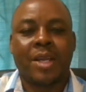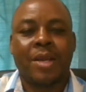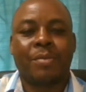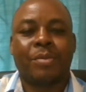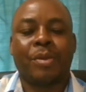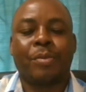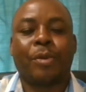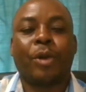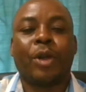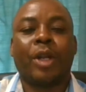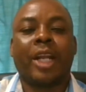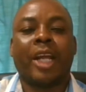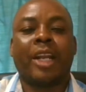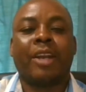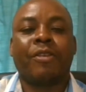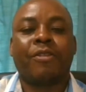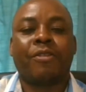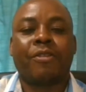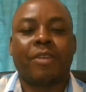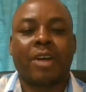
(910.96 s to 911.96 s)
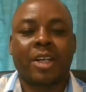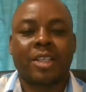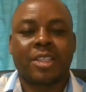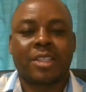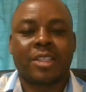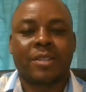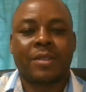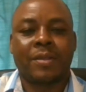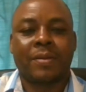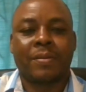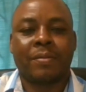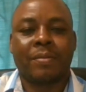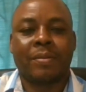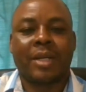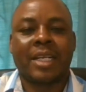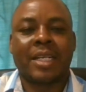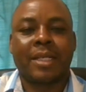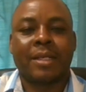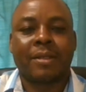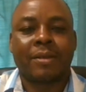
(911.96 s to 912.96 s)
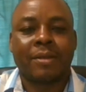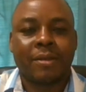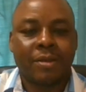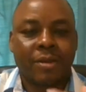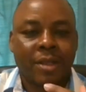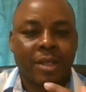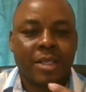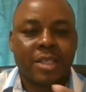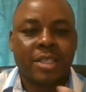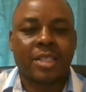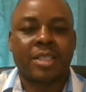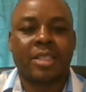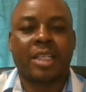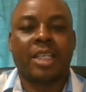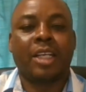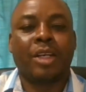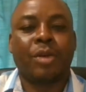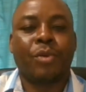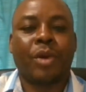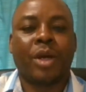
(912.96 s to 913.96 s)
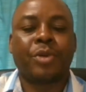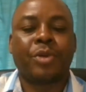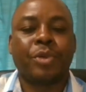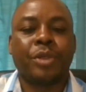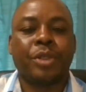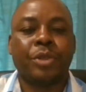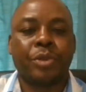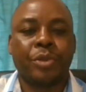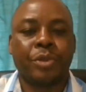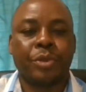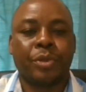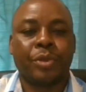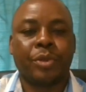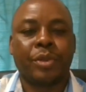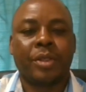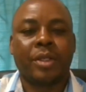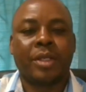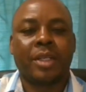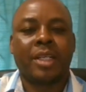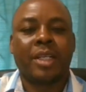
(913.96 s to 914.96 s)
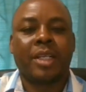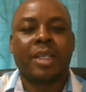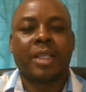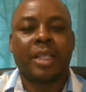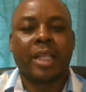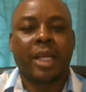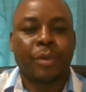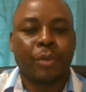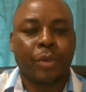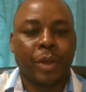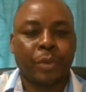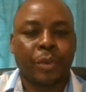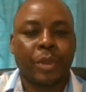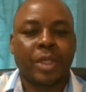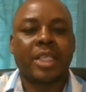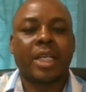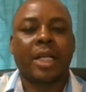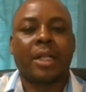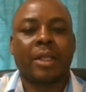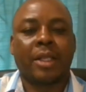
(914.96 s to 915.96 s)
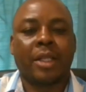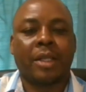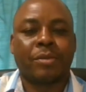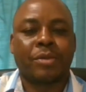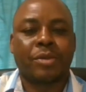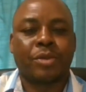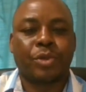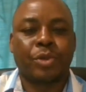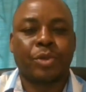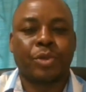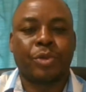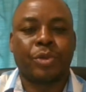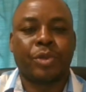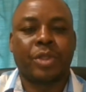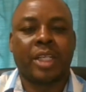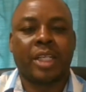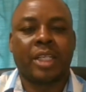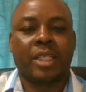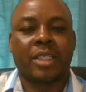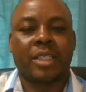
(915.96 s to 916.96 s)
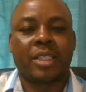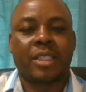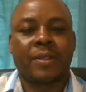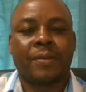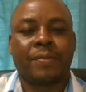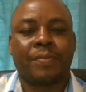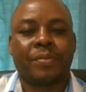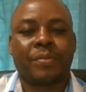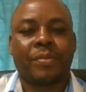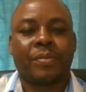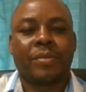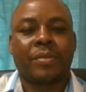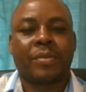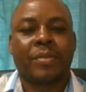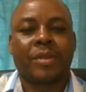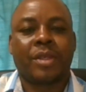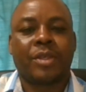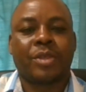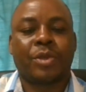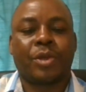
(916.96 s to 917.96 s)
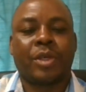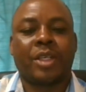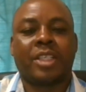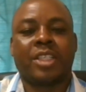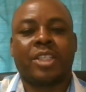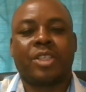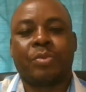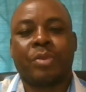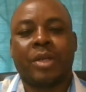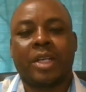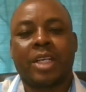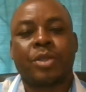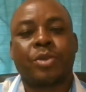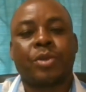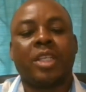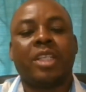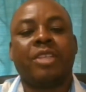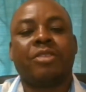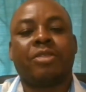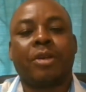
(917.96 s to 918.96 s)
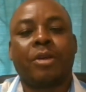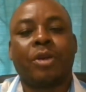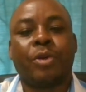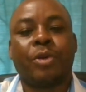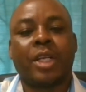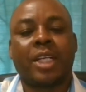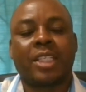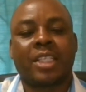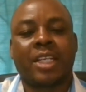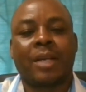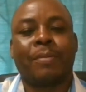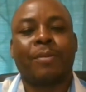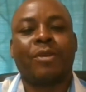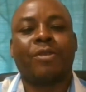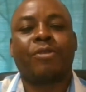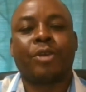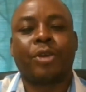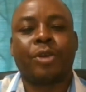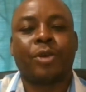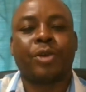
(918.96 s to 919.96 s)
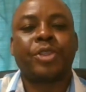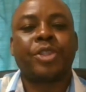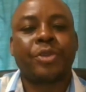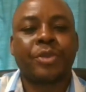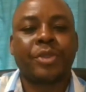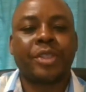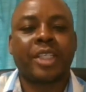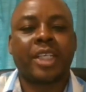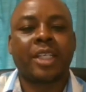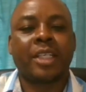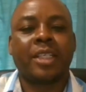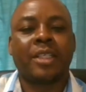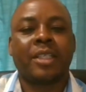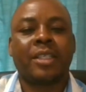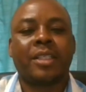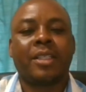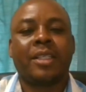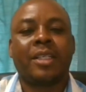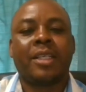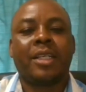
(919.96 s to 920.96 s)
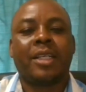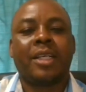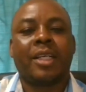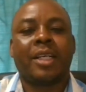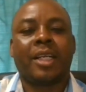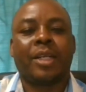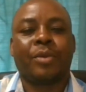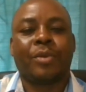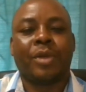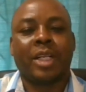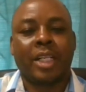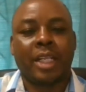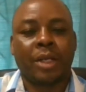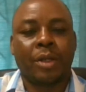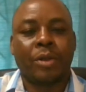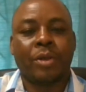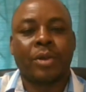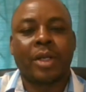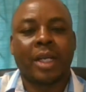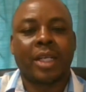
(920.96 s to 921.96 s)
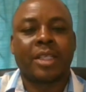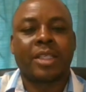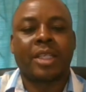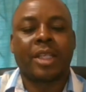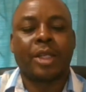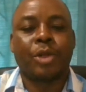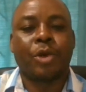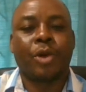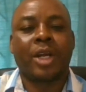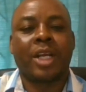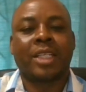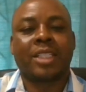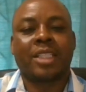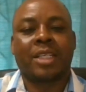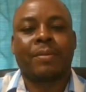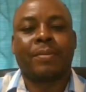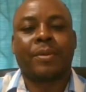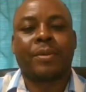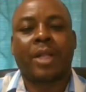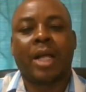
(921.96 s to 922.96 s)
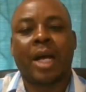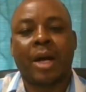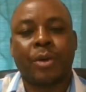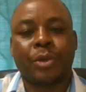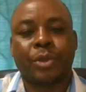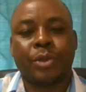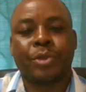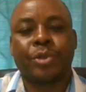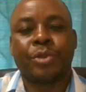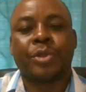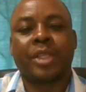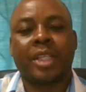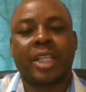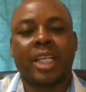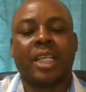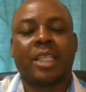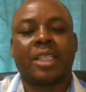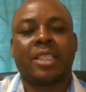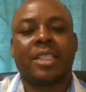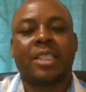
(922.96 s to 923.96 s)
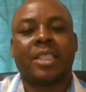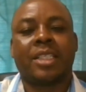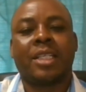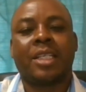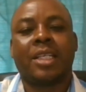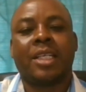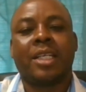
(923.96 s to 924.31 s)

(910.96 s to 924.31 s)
People learn first by seeing what we do than when we tell them to do things. So it is better to leave a good example for your children. And when they look at your example, how you do things,